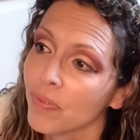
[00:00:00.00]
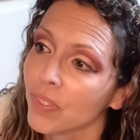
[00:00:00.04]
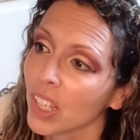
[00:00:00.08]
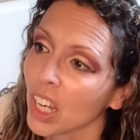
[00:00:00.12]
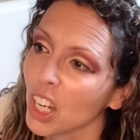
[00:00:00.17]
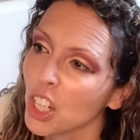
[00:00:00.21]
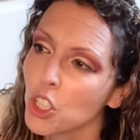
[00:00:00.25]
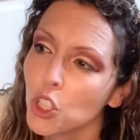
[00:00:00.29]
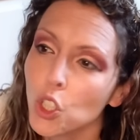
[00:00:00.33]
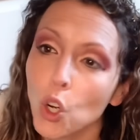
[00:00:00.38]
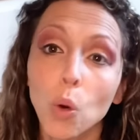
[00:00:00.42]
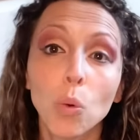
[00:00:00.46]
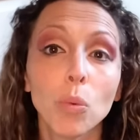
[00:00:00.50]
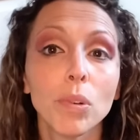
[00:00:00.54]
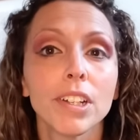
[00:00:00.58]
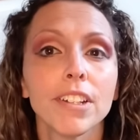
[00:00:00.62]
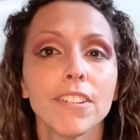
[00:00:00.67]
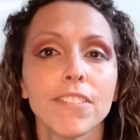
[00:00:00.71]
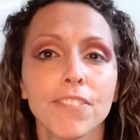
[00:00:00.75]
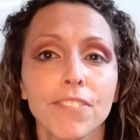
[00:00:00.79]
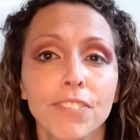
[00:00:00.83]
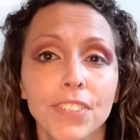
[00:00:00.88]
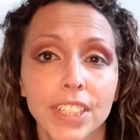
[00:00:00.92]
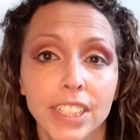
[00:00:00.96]
I don't want to
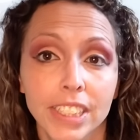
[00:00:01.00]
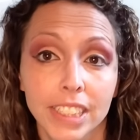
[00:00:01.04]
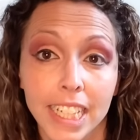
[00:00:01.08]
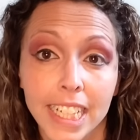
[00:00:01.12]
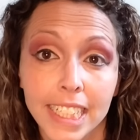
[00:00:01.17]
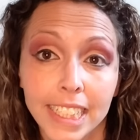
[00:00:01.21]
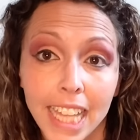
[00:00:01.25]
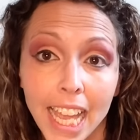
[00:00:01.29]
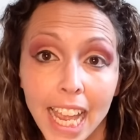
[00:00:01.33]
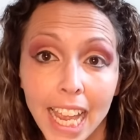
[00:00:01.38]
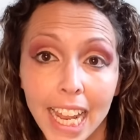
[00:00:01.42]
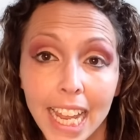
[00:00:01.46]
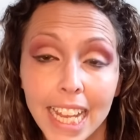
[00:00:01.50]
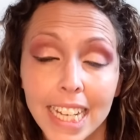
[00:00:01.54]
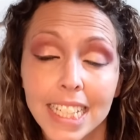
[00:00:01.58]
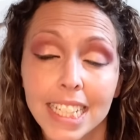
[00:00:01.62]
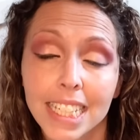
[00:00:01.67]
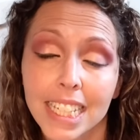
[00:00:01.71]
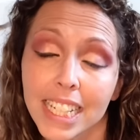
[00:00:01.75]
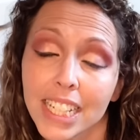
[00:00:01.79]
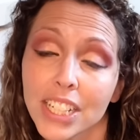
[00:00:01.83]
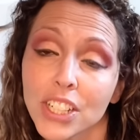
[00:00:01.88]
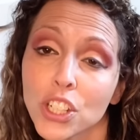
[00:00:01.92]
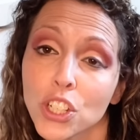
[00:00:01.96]
feel like that. I
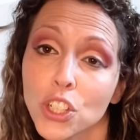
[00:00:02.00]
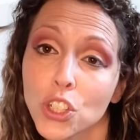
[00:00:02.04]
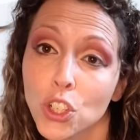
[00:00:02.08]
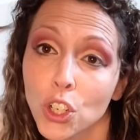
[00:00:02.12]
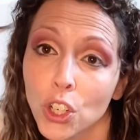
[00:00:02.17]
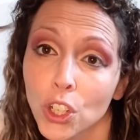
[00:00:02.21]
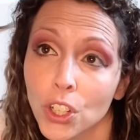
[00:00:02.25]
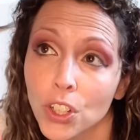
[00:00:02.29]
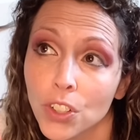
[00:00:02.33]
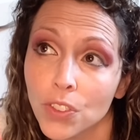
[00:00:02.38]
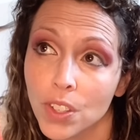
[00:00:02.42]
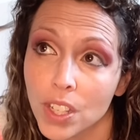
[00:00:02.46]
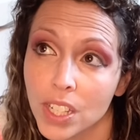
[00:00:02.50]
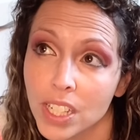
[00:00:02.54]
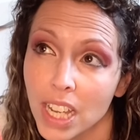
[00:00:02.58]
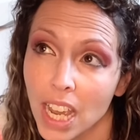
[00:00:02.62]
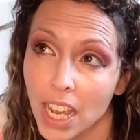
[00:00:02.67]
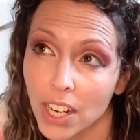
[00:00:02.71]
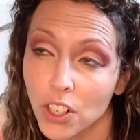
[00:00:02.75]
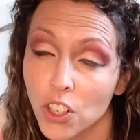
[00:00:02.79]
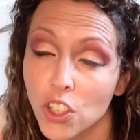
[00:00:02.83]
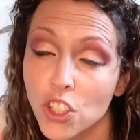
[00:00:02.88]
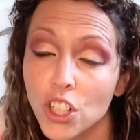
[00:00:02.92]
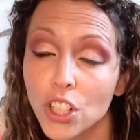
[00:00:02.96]
need to turn this
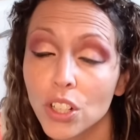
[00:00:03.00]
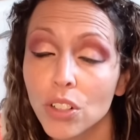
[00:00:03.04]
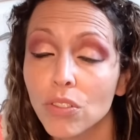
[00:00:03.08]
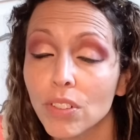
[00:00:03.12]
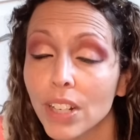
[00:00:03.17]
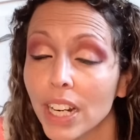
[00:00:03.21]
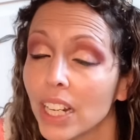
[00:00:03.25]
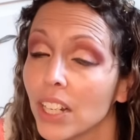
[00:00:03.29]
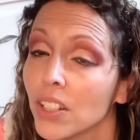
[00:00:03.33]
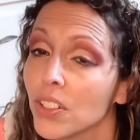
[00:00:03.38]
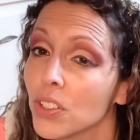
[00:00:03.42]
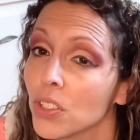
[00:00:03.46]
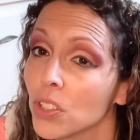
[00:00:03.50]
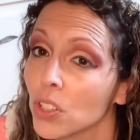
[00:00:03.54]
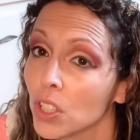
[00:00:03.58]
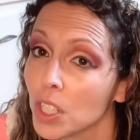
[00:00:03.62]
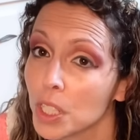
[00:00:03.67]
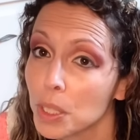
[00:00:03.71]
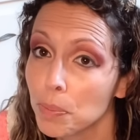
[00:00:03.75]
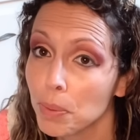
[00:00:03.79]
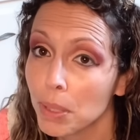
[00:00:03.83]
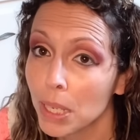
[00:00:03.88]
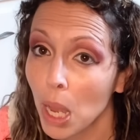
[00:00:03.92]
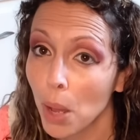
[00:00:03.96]
energy around so that
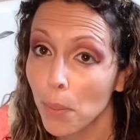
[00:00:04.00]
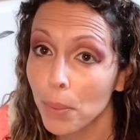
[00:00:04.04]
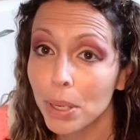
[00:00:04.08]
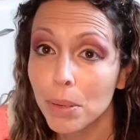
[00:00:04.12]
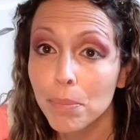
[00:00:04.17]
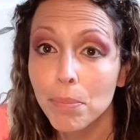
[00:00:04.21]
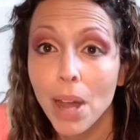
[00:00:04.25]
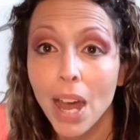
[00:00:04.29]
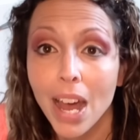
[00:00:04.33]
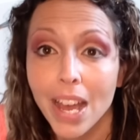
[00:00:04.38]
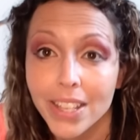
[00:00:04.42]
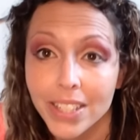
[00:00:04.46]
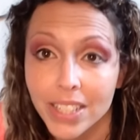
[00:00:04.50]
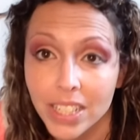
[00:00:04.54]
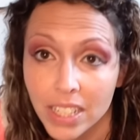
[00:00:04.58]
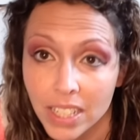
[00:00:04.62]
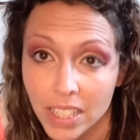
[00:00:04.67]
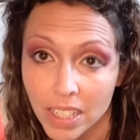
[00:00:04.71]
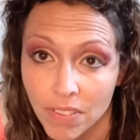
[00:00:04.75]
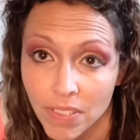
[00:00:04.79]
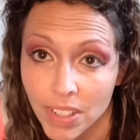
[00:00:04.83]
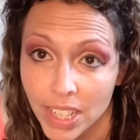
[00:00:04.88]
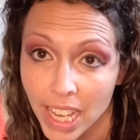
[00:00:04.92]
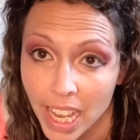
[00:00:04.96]
it's becoming
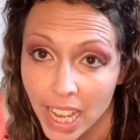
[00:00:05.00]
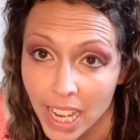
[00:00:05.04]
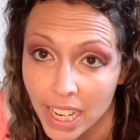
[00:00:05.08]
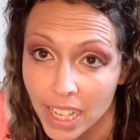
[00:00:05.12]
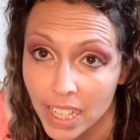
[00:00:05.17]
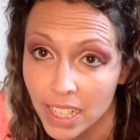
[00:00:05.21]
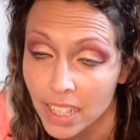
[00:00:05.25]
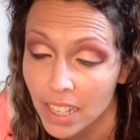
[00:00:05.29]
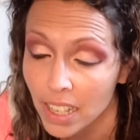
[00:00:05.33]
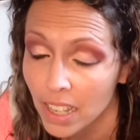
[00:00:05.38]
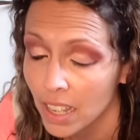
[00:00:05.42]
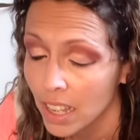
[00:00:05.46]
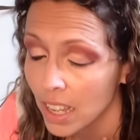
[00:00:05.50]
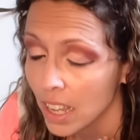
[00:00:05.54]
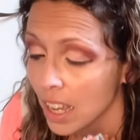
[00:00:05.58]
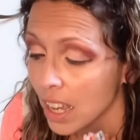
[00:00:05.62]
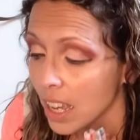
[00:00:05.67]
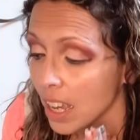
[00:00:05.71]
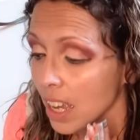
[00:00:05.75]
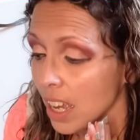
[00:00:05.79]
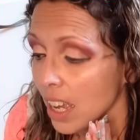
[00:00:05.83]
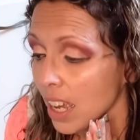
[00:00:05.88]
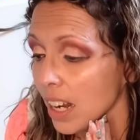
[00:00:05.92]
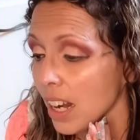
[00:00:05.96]
positive again.
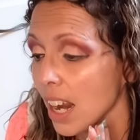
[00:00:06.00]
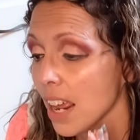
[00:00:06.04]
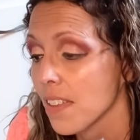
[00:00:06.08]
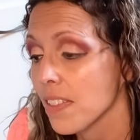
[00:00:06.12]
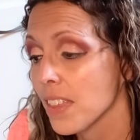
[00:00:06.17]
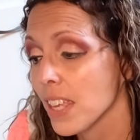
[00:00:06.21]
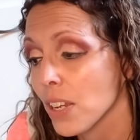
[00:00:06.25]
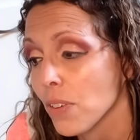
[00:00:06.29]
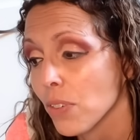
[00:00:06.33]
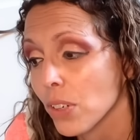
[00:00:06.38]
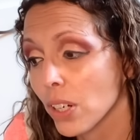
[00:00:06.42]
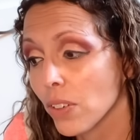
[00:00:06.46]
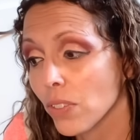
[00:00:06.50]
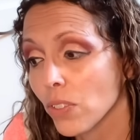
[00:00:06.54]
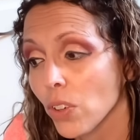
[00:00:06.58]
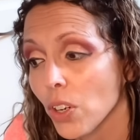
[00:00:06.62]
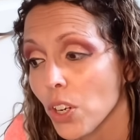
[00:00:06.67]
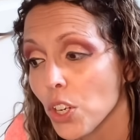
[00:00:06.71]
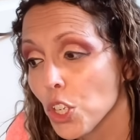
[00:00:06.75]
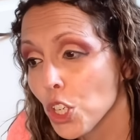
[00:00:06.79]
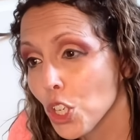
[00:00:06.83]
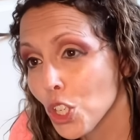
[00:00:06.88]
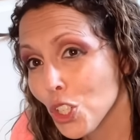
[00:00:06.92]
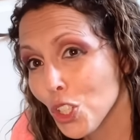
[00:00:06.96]
And I think what I'm
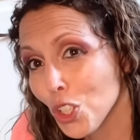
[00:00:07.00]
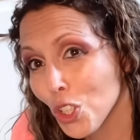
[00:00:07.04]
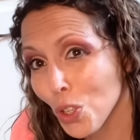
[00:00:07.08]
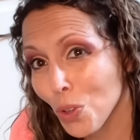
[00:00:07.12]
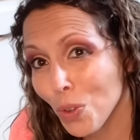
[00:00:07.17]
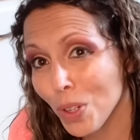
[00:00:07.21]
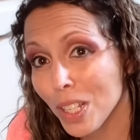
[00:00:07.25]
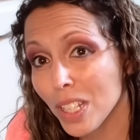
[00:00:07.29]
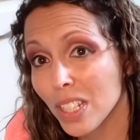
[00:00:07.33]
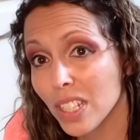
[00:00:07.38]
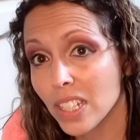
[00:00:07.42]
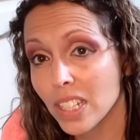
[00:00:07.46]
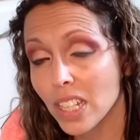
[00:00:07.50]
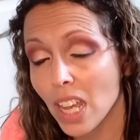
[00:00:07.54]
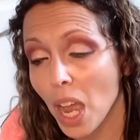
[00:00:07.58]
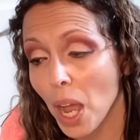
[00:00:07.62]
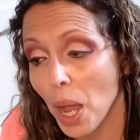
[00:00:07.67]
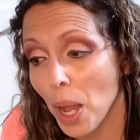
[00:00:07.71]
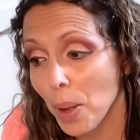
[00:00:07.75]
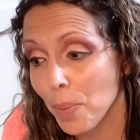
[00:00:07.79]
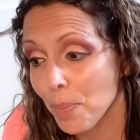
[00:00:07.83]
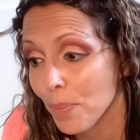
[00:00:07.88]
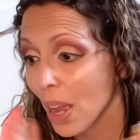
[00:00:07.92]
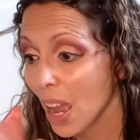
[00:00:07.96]
going to do is
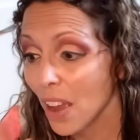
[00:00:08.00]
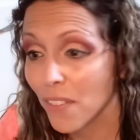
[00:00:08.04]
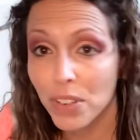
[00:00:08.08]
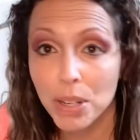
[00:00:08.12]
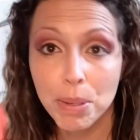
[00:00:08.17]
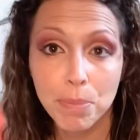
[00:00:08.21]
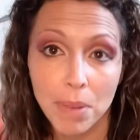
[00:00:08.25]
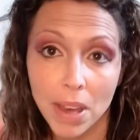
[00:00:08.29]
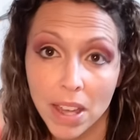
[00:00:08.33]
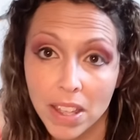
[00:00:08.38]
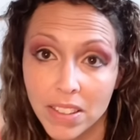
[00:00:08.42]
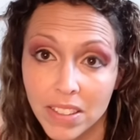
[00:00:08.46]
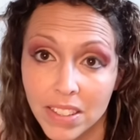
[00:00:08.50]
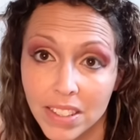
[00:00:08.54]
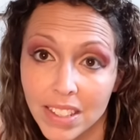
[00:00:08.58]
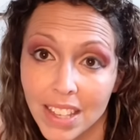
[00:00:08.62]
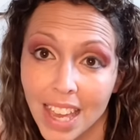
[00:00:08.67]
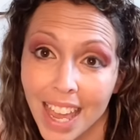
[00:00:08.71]
um, every month,